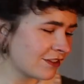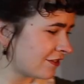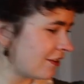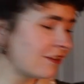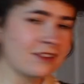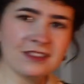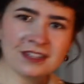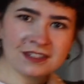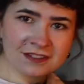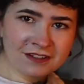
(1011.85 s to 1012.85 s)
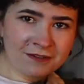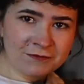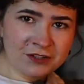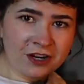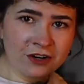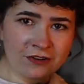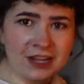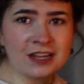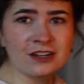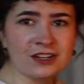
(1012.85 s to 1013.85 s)
So I got these dark
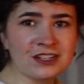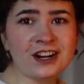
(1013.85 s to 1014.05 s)
green